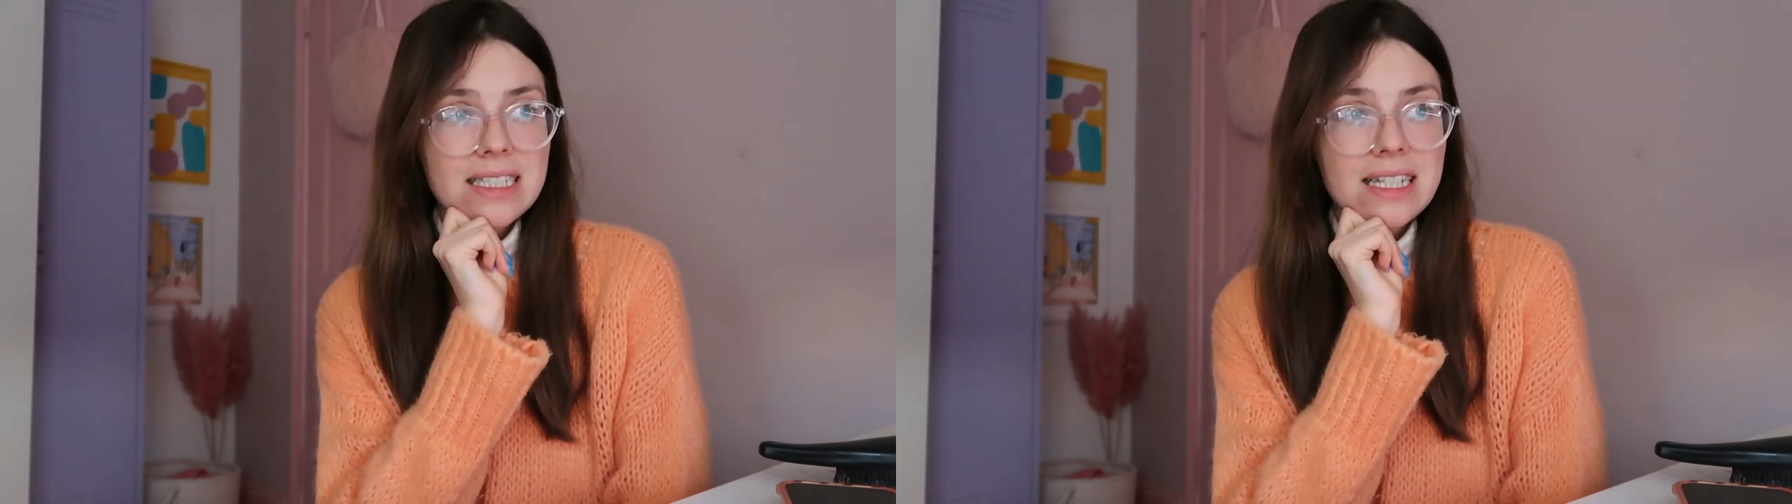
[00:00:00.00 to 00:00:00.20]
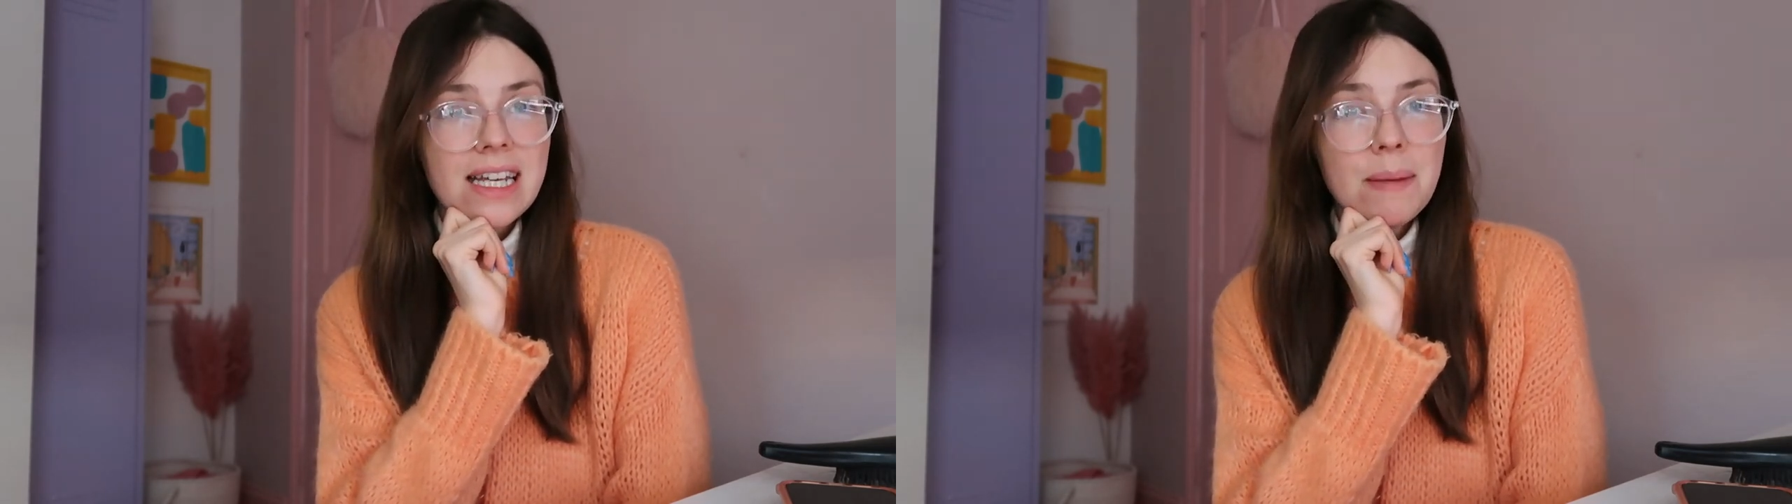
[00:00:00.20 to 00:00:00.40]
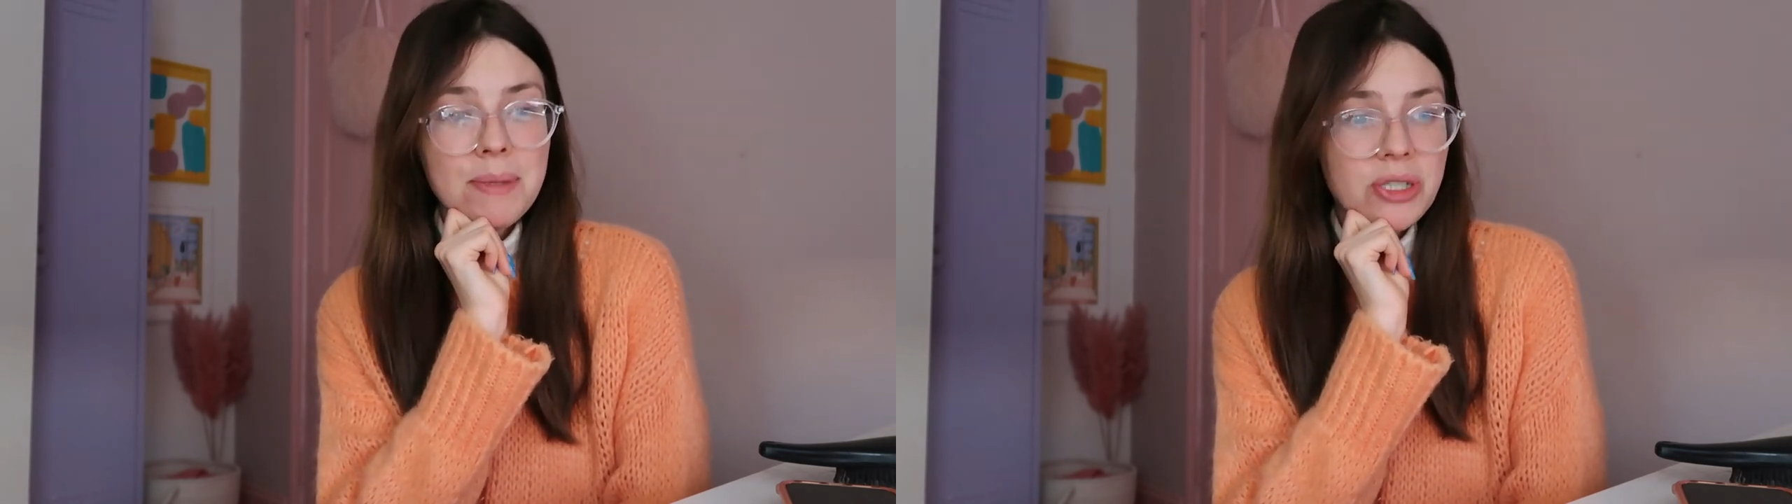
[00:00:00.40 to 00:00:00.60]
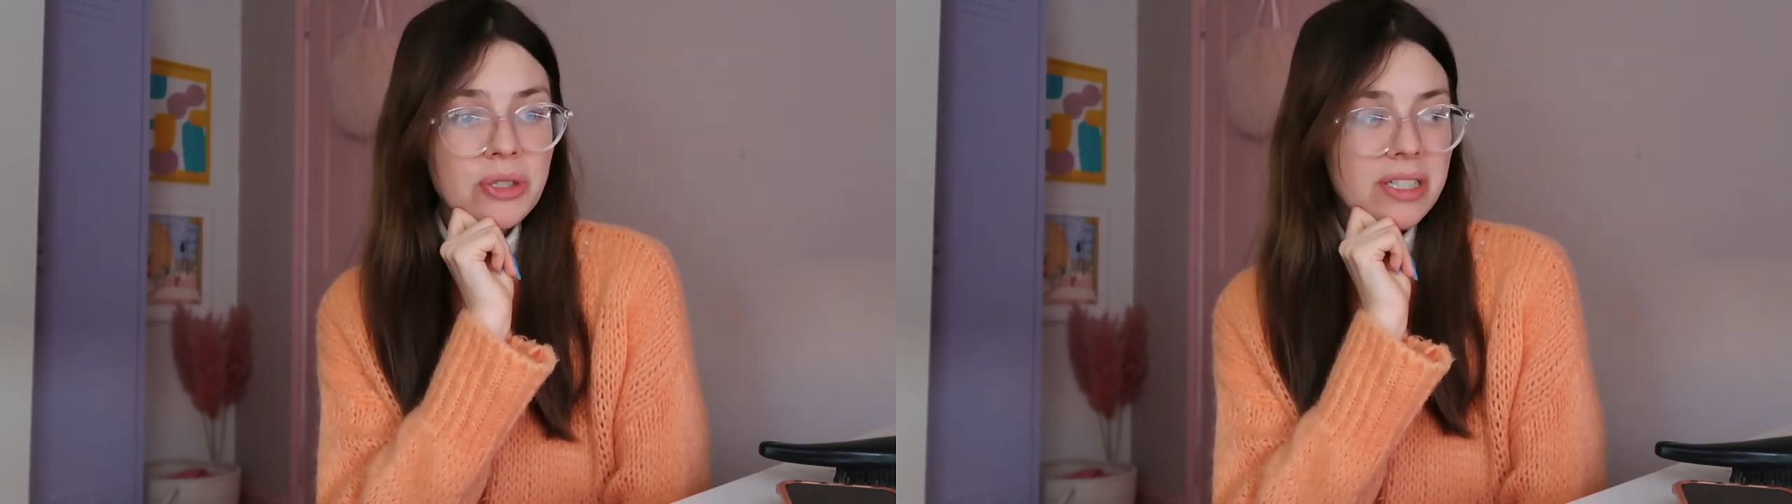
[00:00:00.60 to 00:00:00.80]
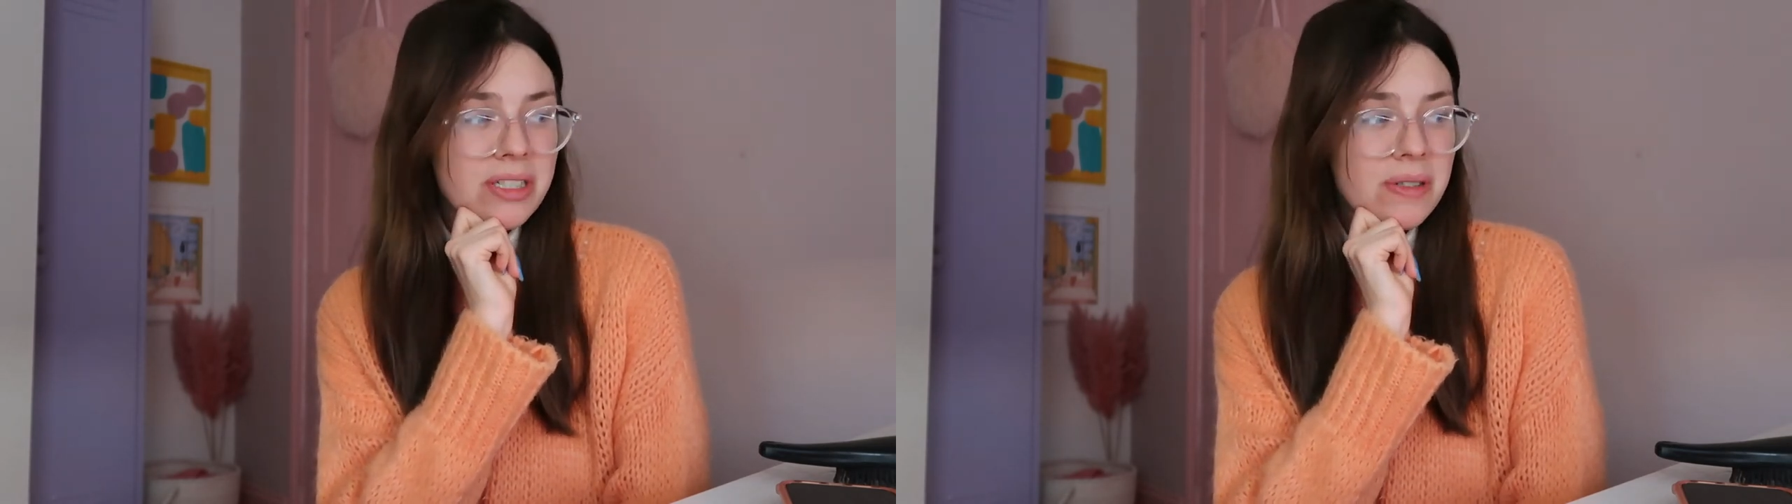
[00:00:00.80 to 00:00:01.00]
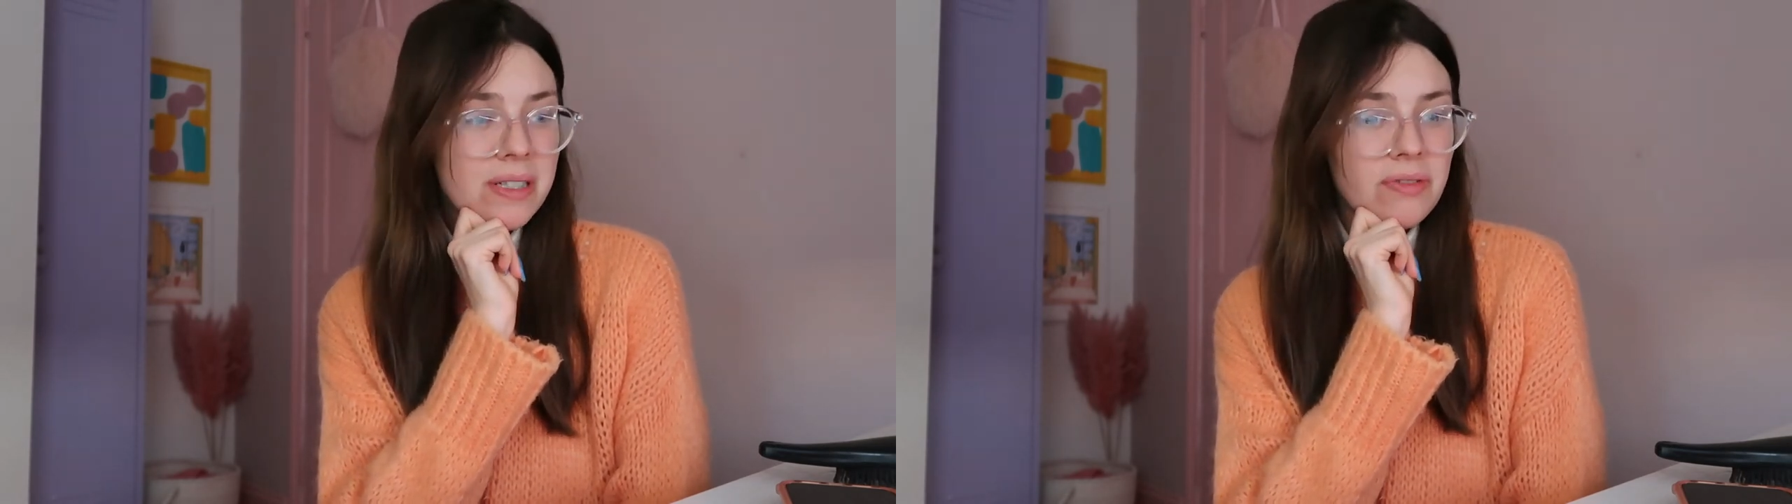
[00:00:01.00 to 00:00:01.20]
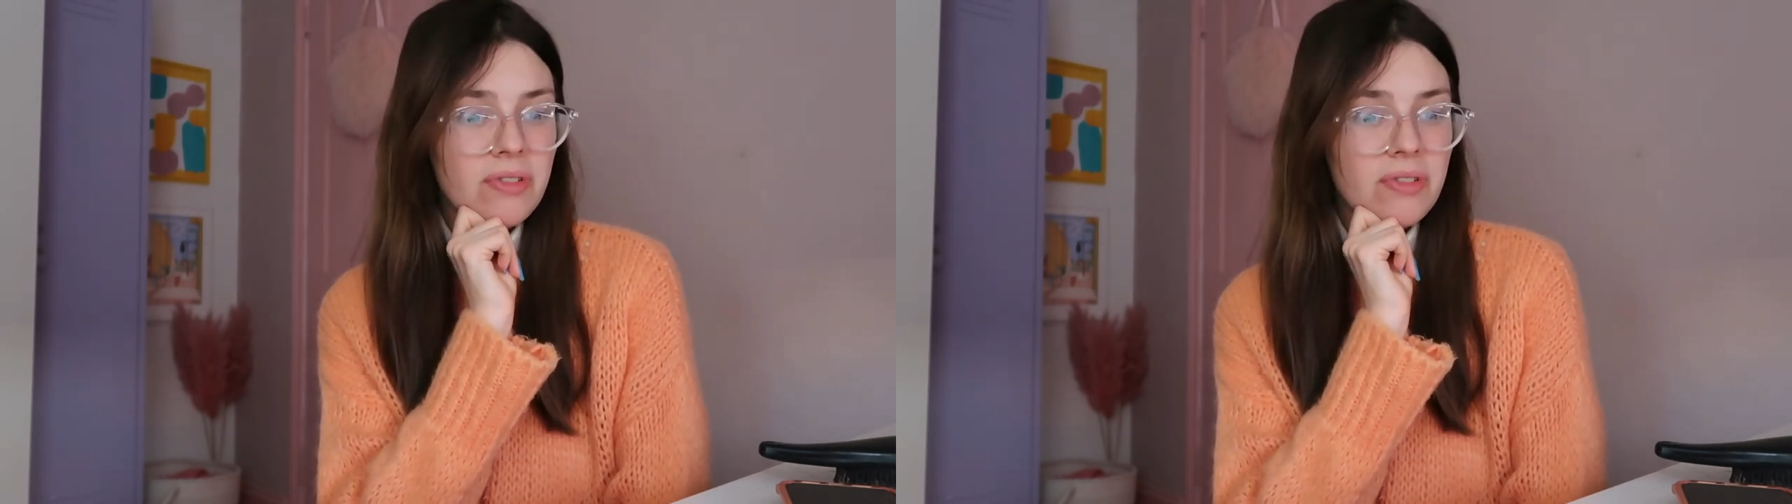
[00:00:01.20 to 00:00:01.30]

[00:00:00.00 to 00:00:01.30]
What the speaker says: I am enjoying doing the